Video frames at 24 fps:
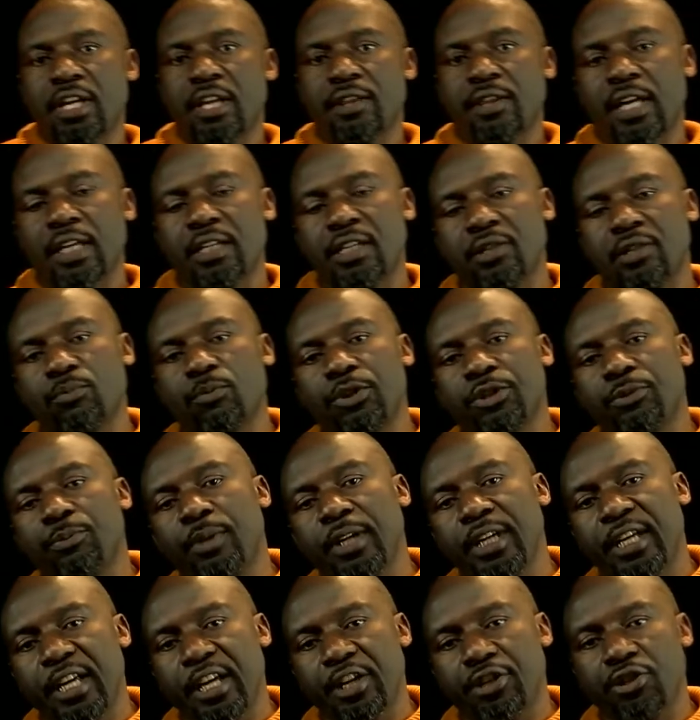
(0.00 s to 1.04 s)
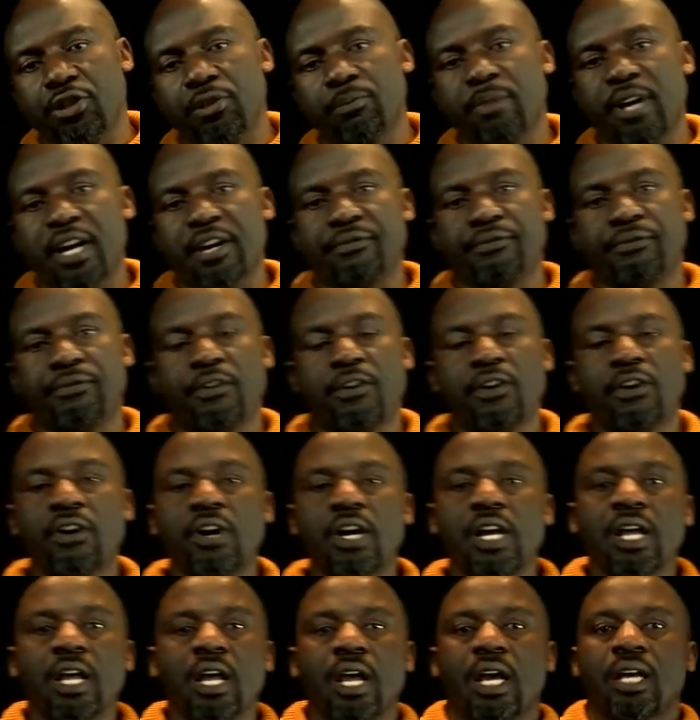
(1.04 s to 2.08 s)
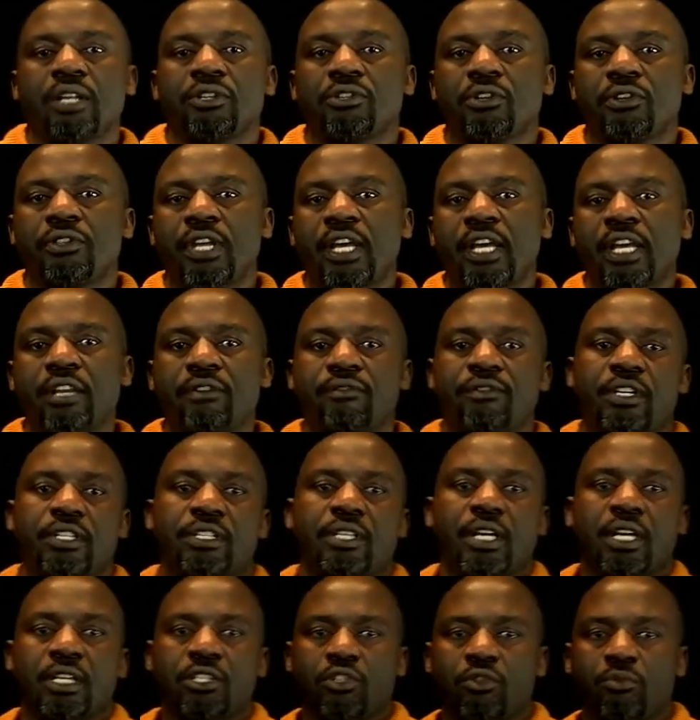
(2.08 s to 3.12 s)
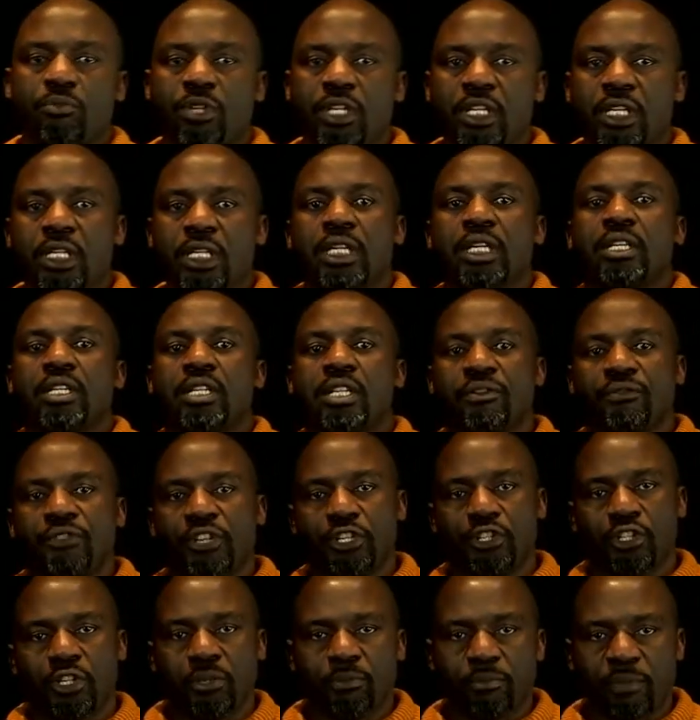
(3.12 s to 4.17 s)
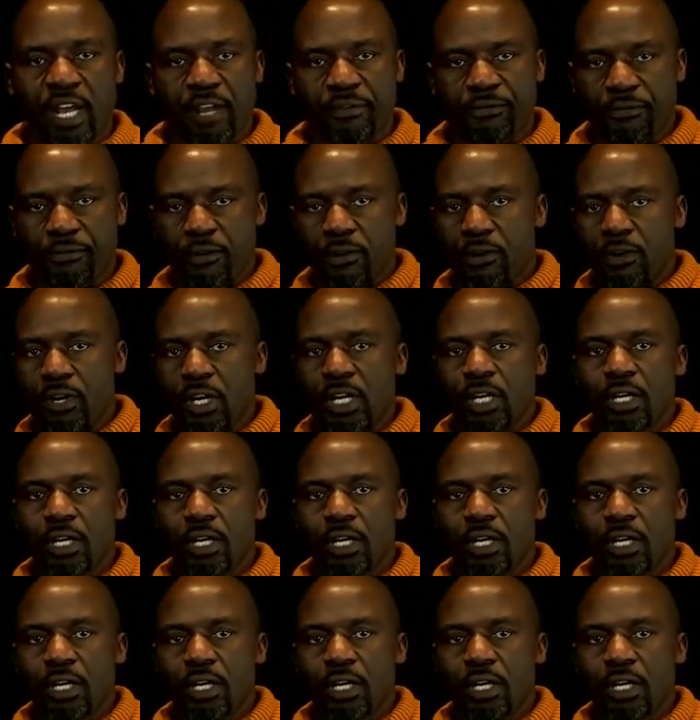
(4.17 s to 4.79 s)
and that is multiplication by 4, and so the inverse has to be division by 4.